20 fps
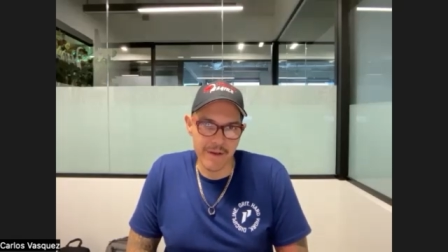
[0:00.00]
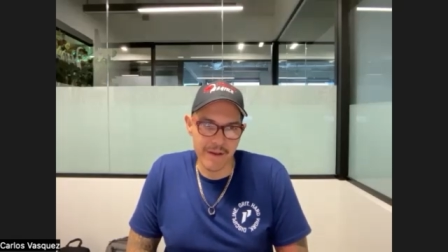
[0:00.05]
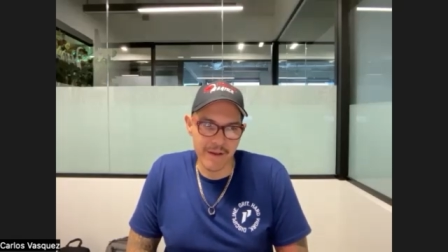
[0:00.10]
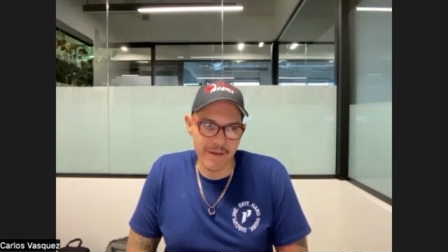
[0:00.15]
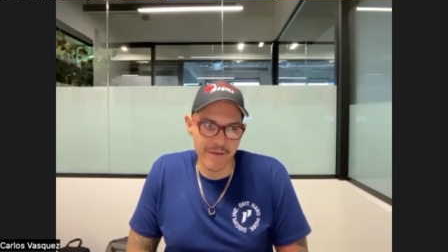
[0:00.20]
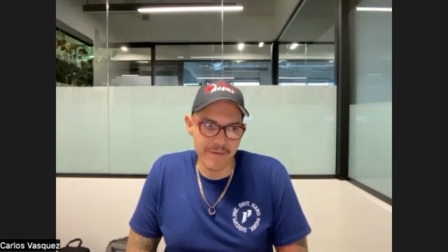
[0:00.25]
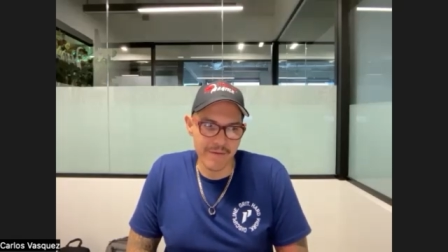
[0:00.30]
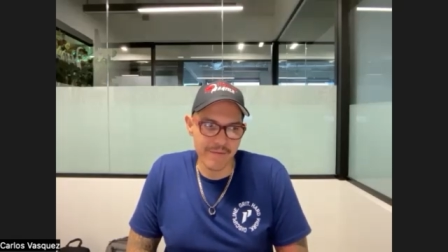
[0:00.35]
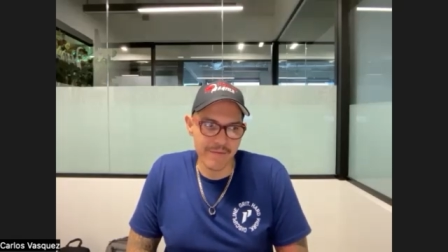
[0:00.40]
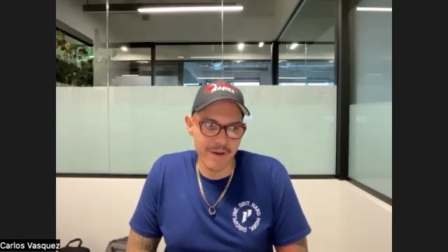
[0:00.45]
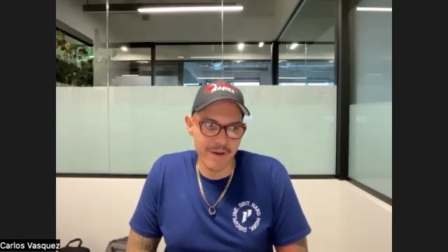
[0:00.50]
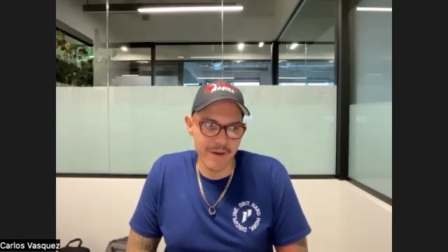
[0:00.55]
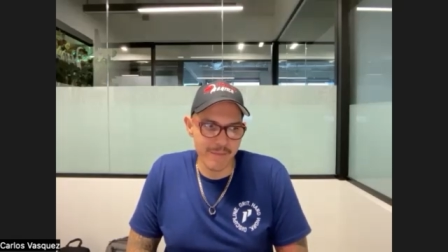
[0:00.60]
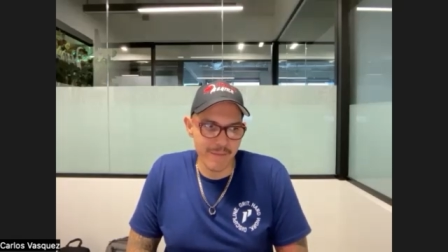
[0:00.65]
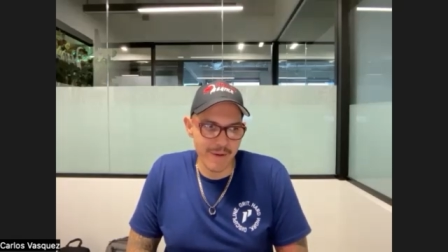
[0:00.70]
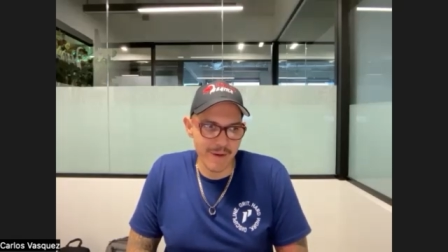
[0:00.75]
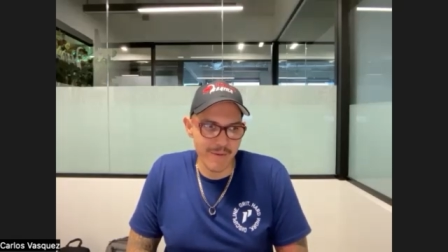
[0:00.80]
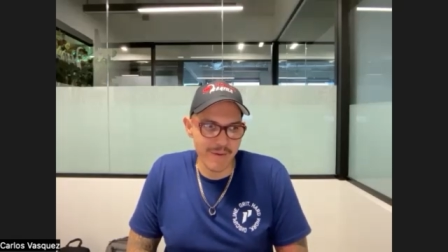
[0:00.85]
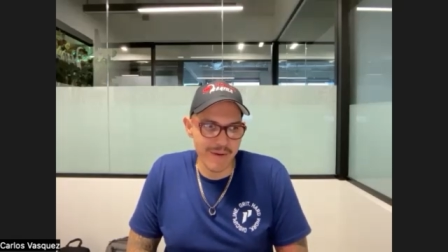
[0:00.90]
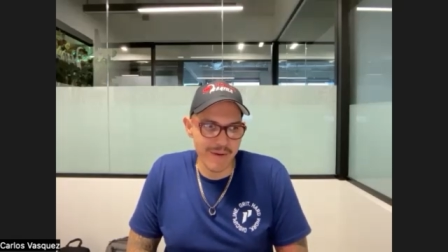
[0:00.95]
I've found
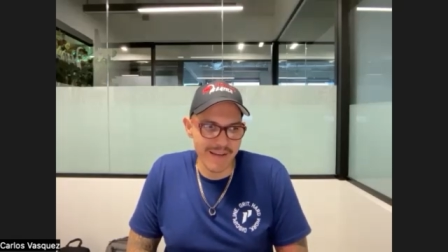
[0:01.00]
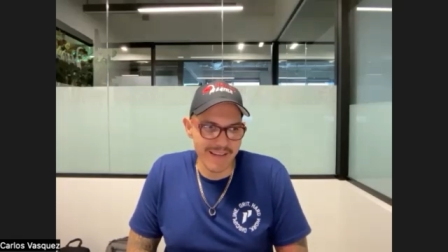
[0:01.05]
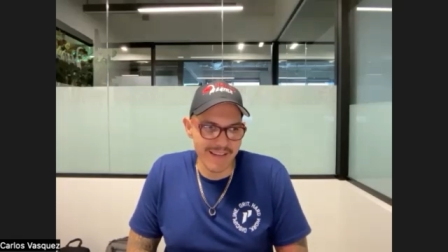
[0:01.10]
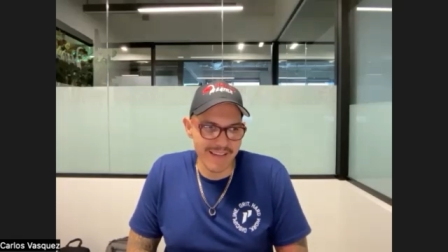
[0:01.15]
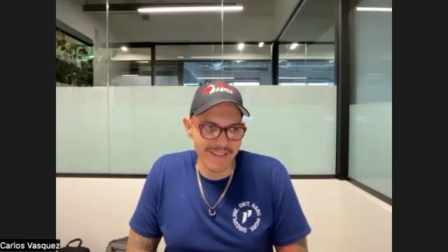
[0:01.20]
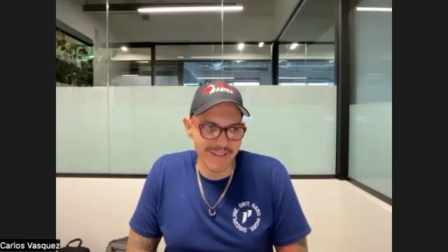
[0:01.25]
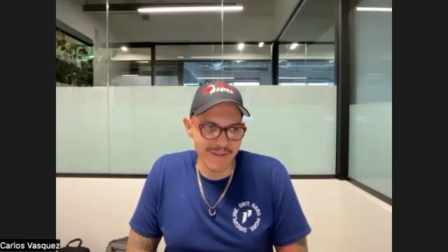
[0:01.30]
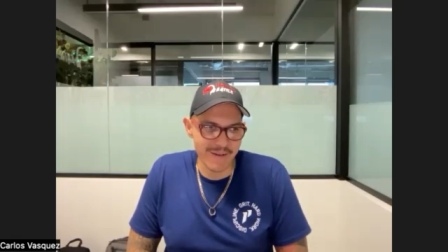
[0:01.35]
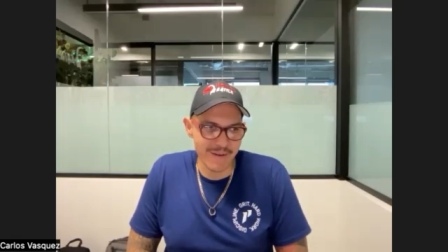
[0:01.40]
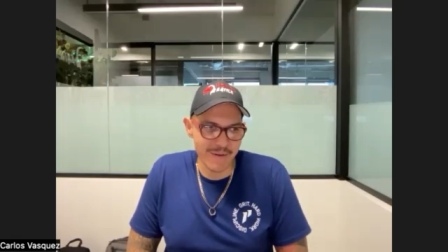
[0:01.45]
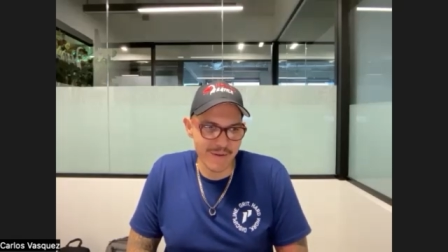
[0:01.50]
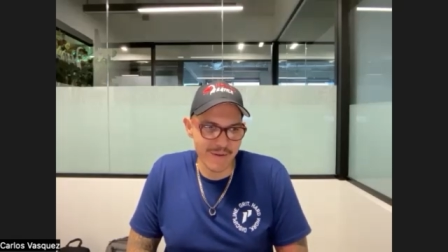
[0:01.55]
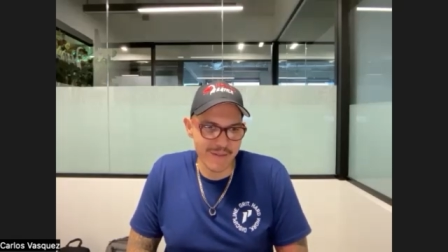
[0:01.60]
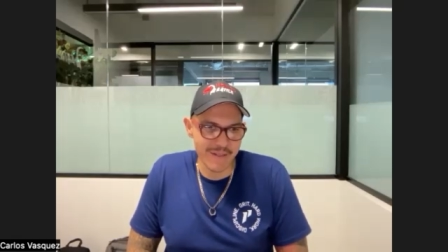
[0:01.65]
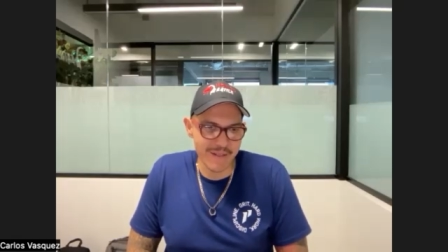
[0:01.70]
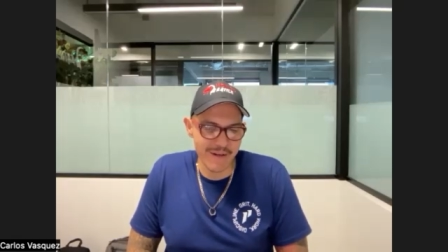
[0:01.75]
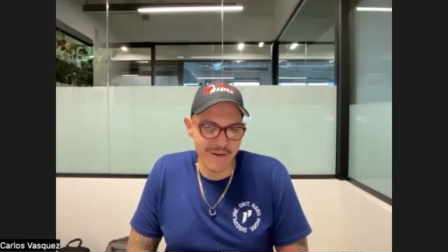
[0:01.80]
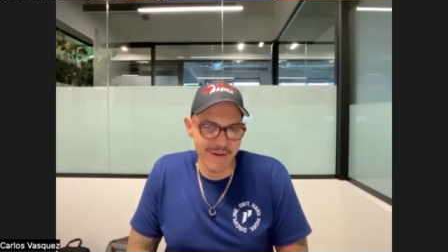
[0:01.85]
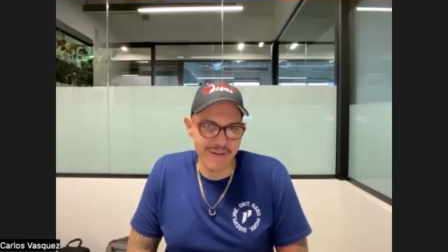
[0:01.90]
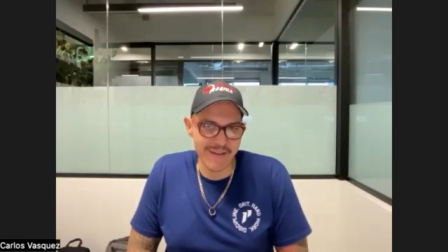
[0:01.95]
my way into all those
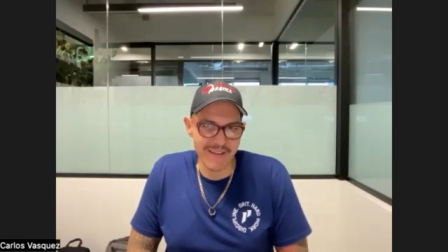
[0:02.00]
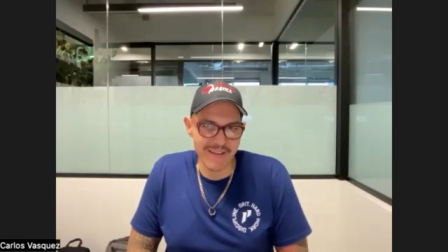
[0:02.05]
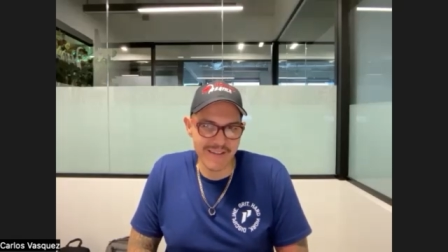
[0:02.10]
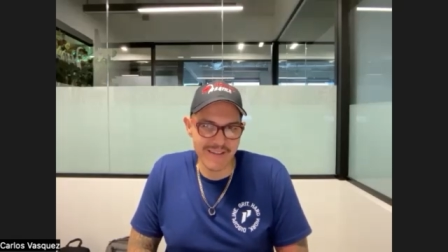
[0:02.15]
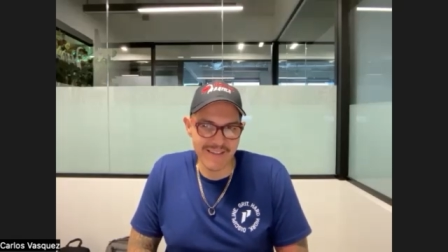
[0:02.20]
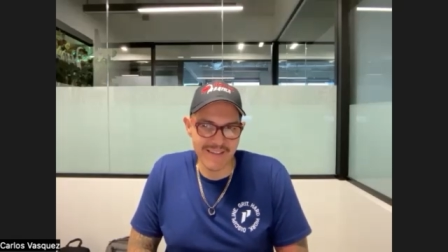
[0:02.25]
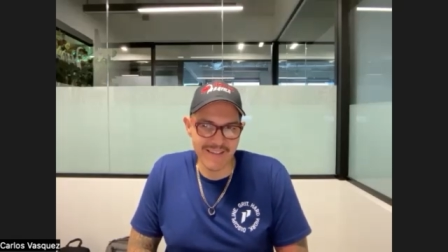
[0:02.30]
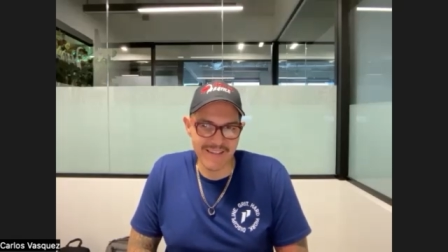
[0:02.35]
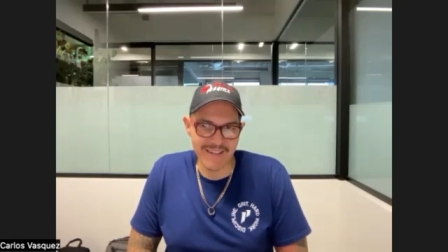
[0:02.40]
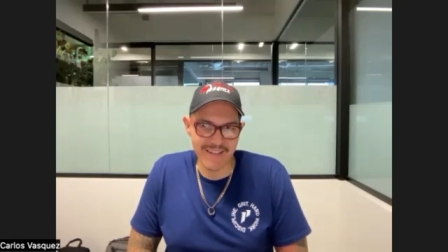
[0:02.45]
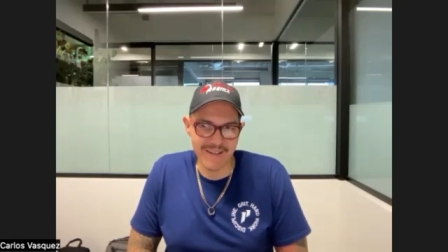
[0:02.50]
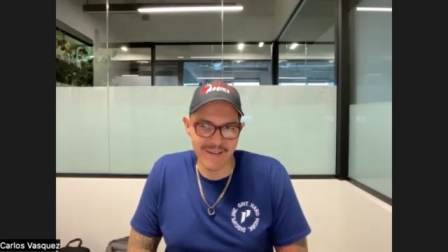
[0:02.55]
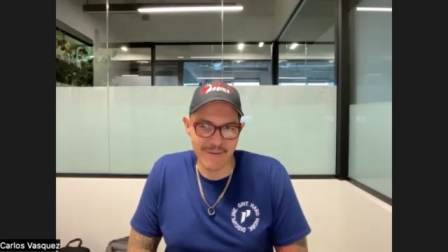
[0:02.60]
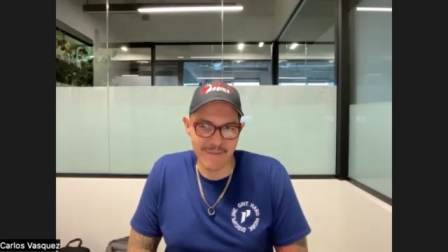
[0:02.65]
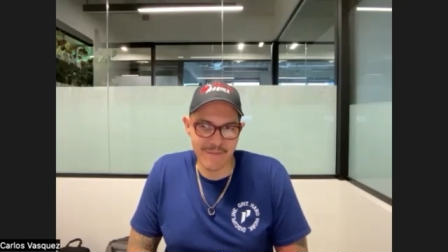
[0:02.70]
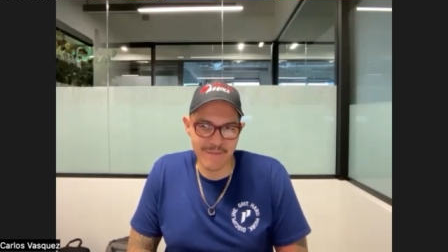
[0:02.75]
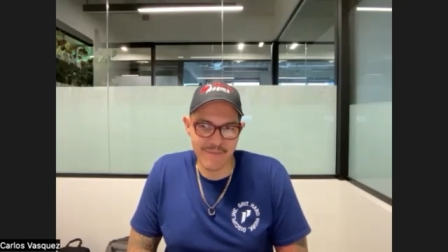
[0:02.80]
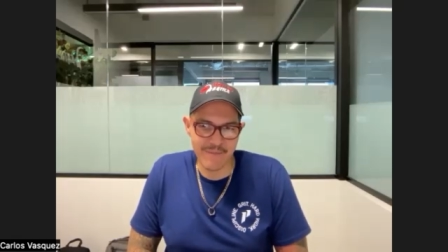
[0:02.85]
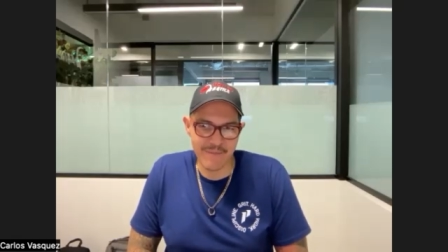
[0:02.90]
areas, and um,